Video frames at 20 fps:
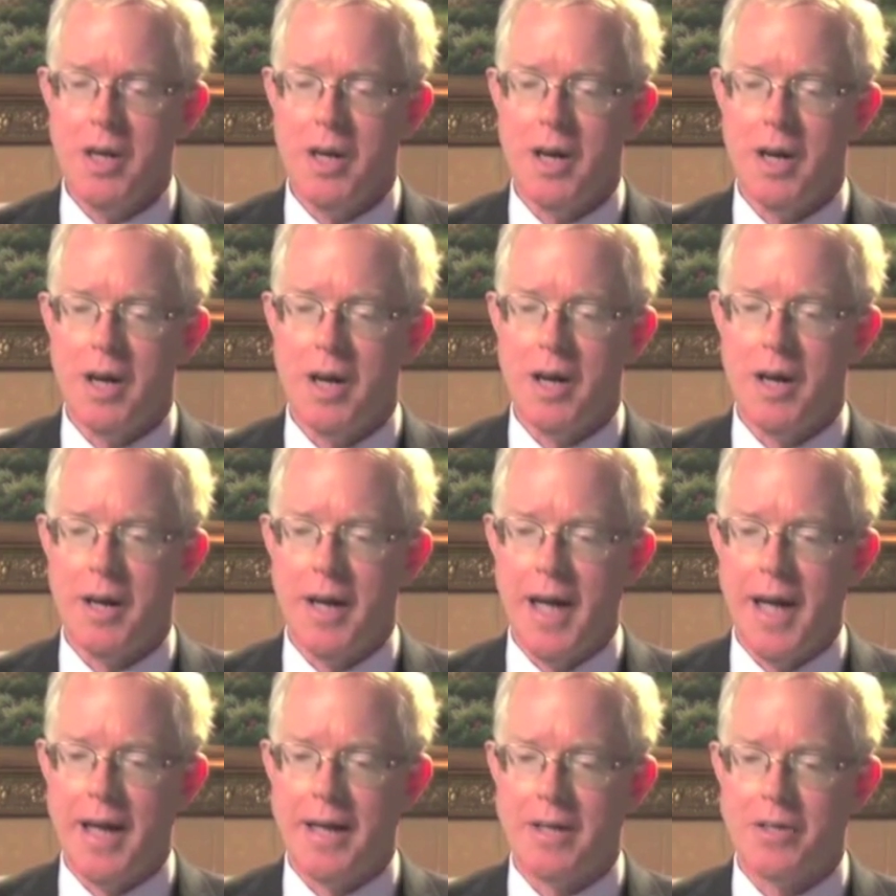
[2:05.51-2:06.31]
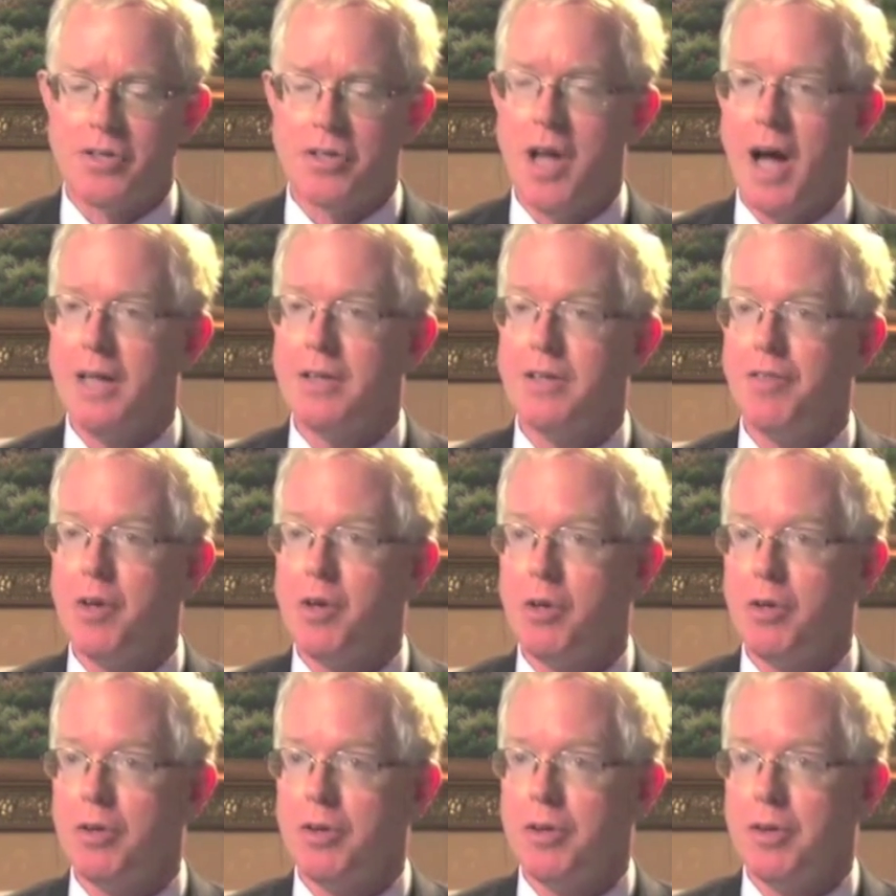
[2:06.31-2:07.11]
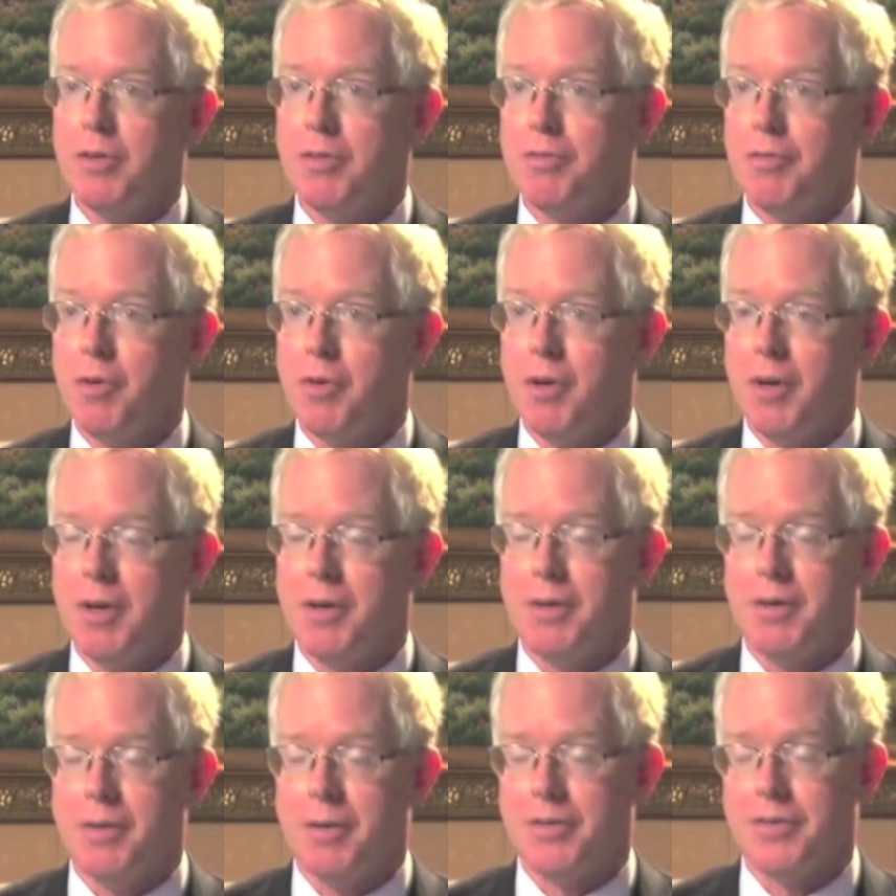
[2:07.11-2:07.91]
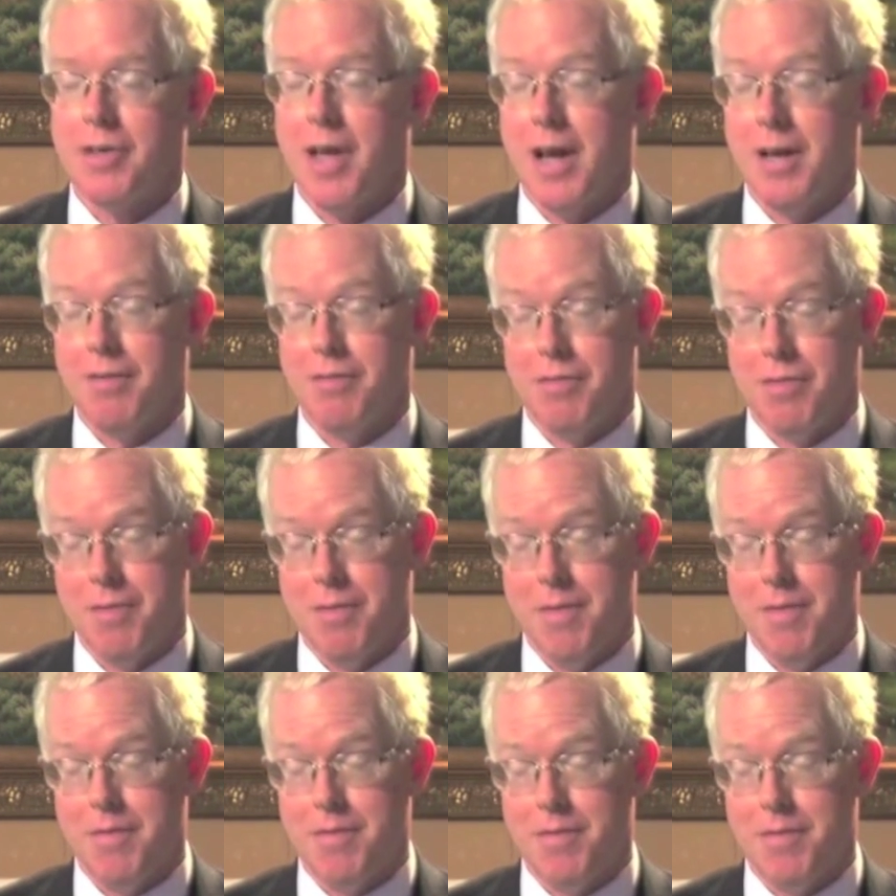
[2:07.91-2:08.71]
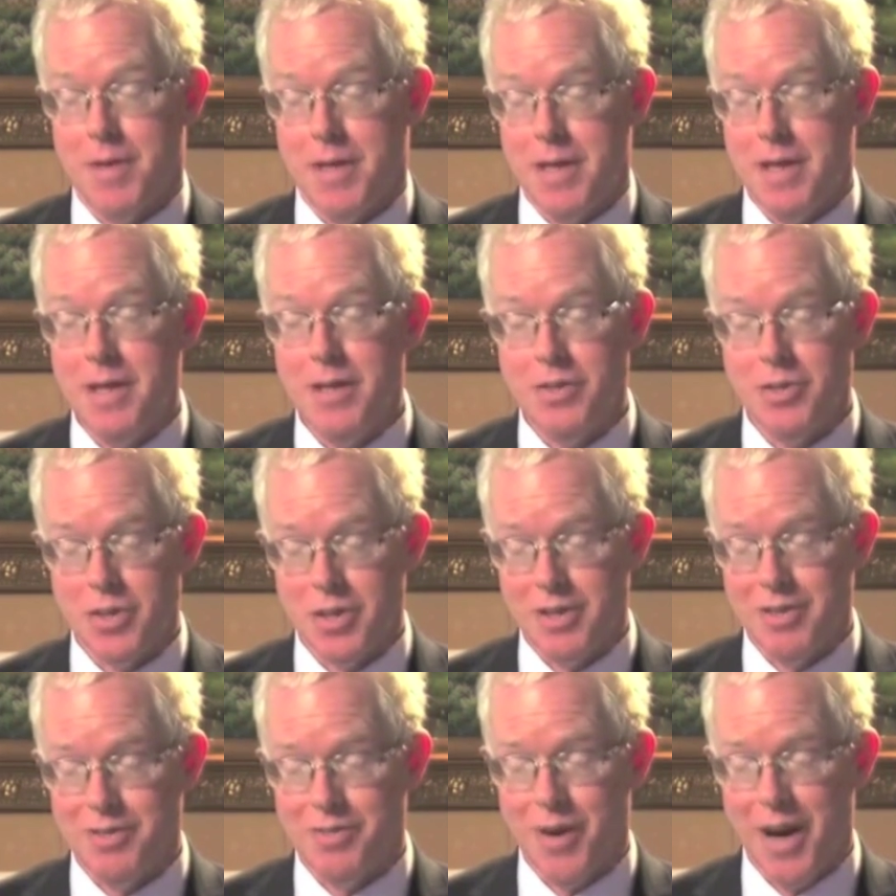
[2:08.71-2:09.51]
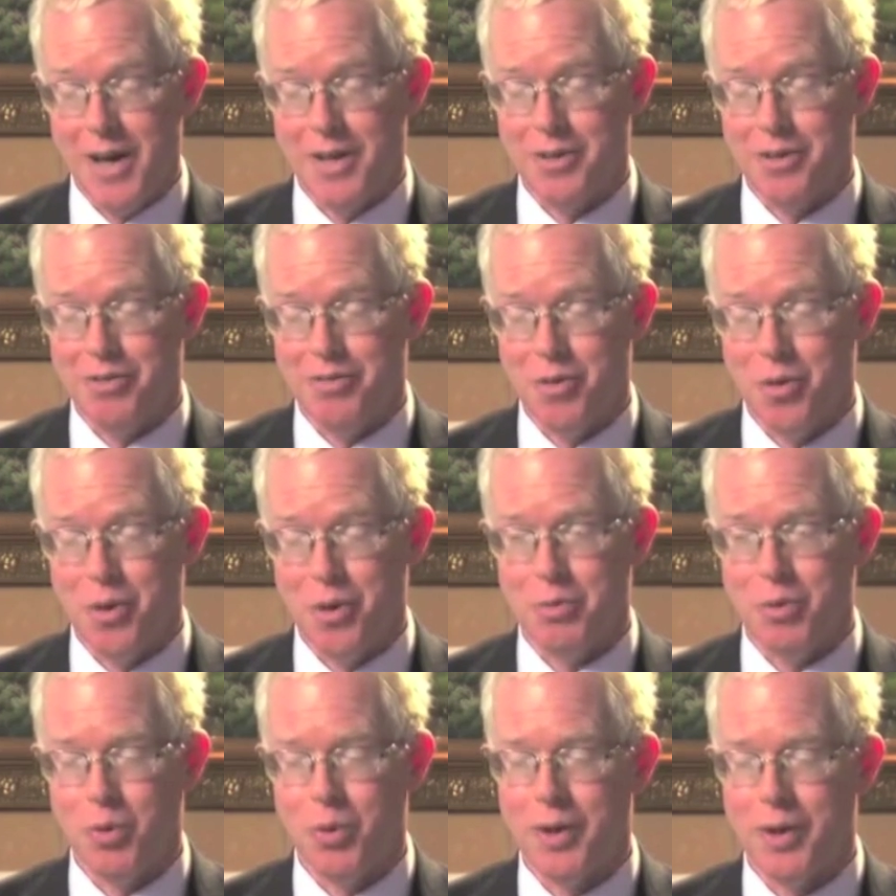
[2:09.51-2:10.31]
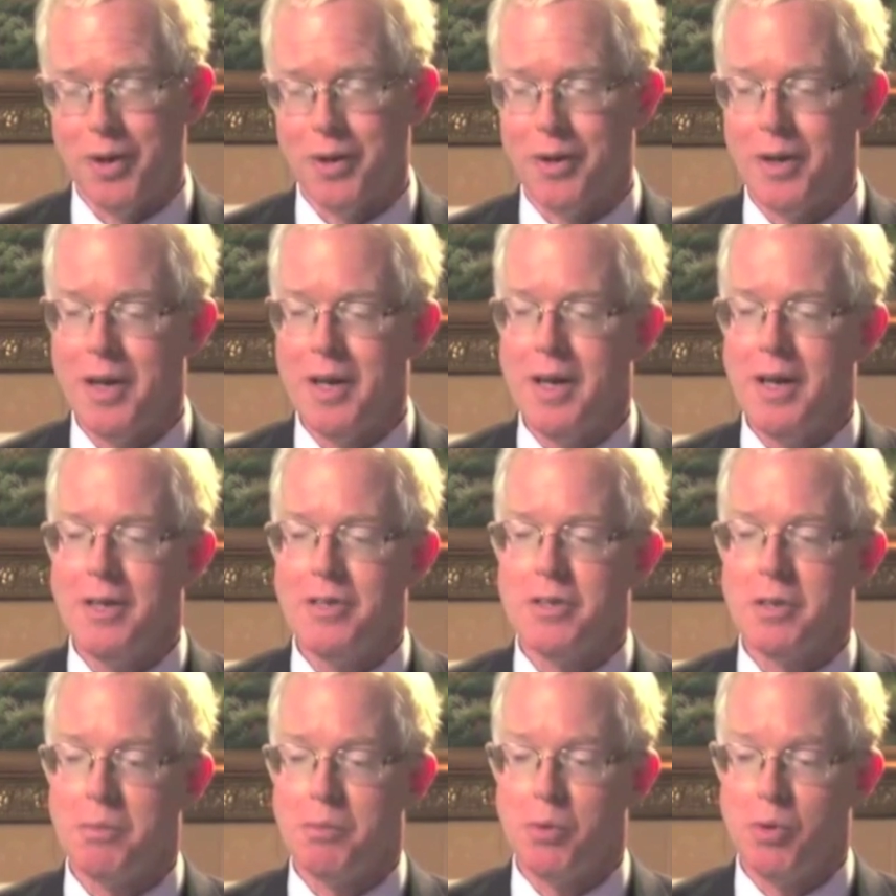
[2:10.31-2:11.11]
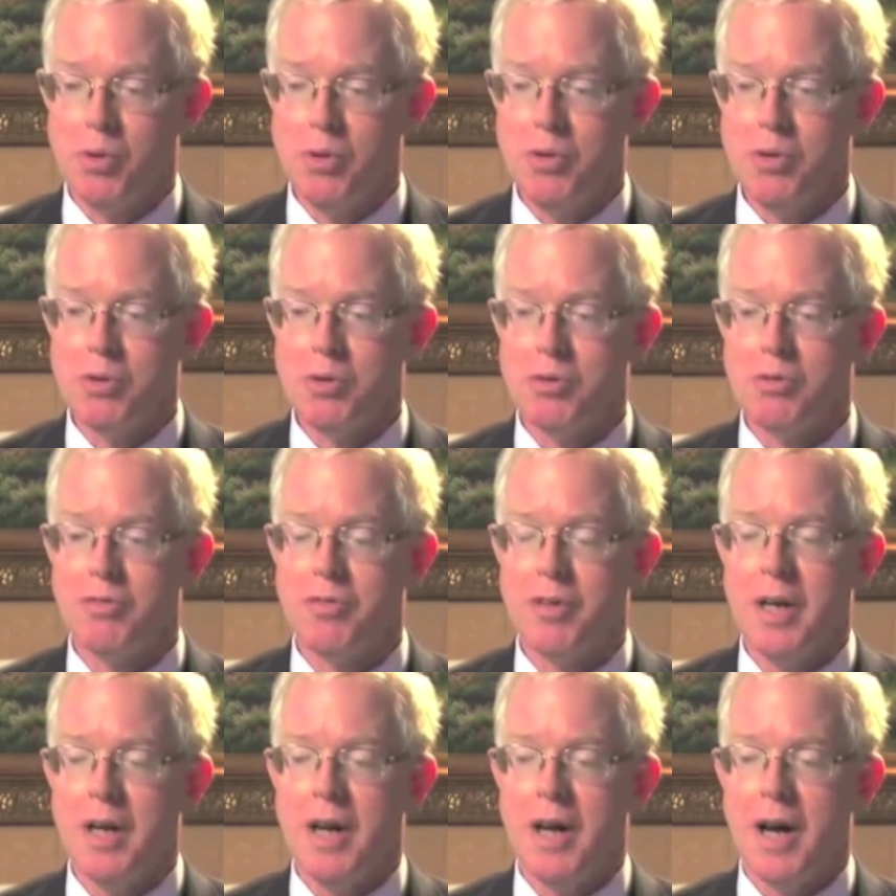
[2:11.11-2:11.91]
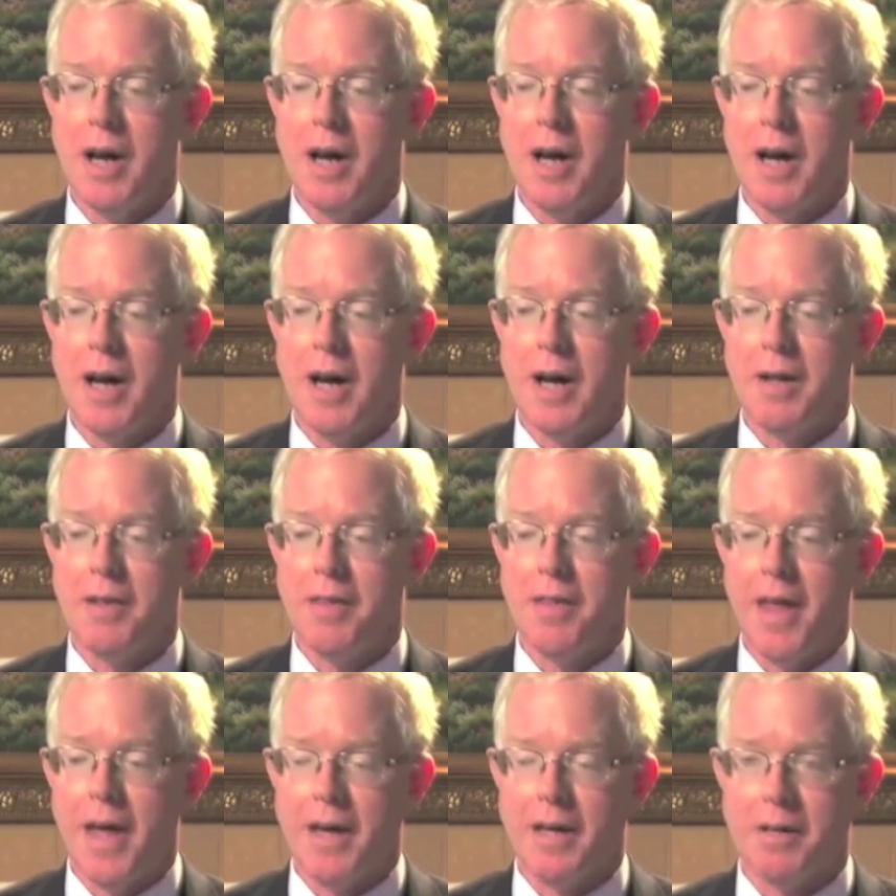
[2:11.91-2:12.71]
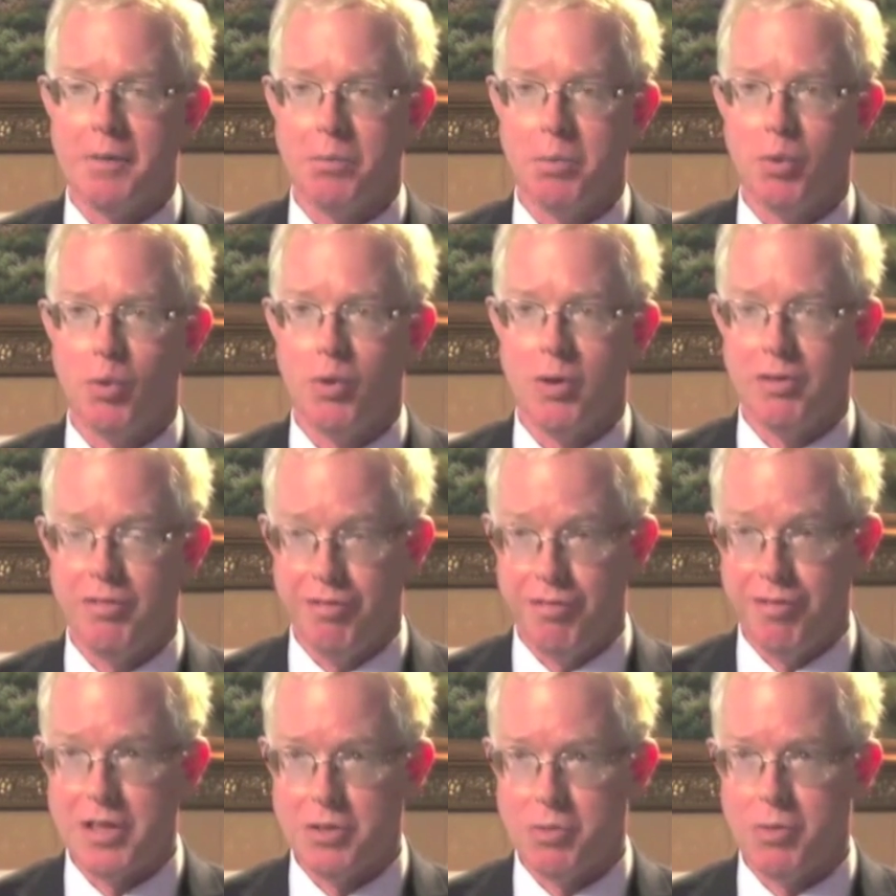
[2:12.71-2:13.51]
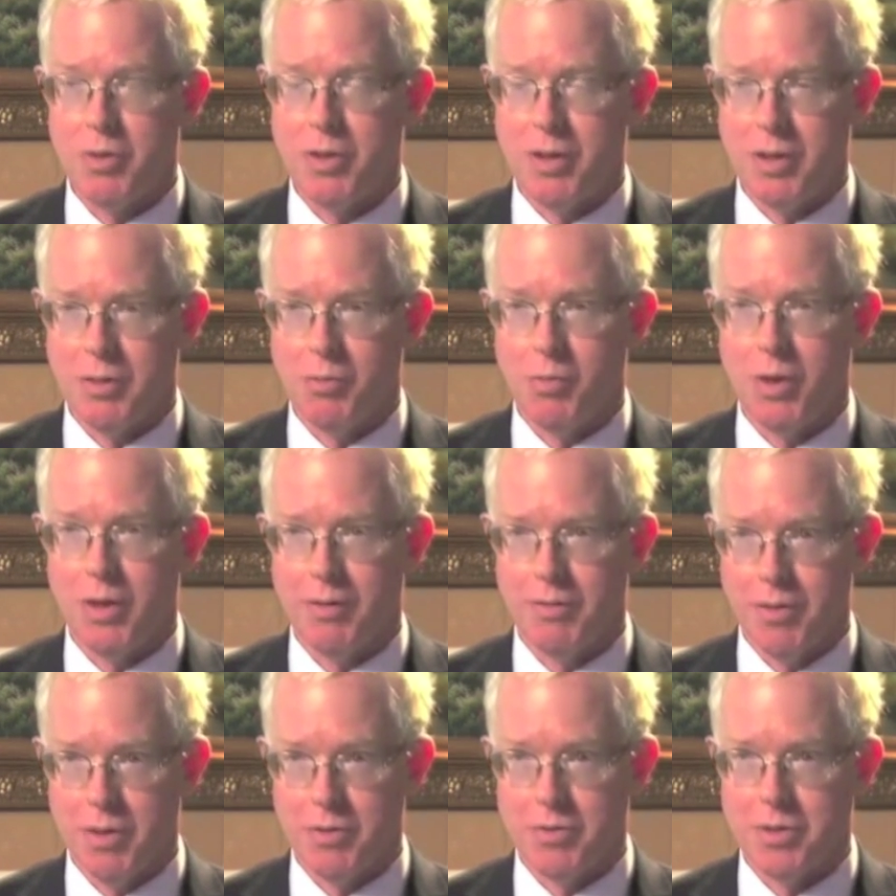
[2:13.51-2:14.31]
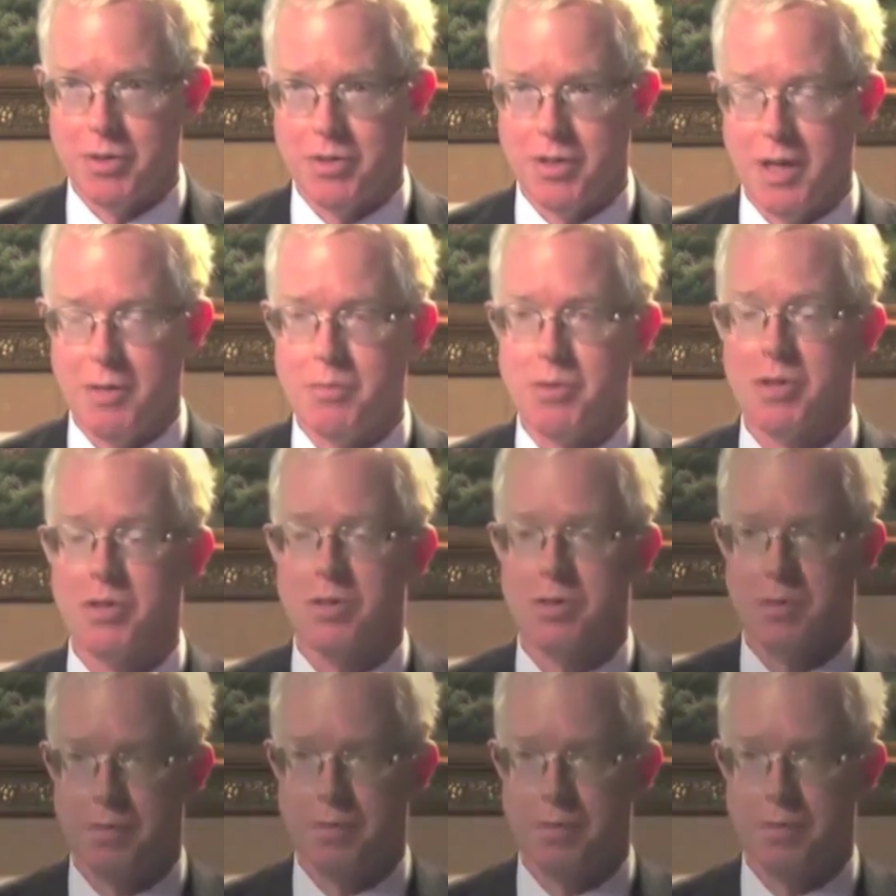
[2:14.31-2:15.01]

And it's not difficult it's not easy, rather, for an employer to prove that an employee fits within one of those exemptions.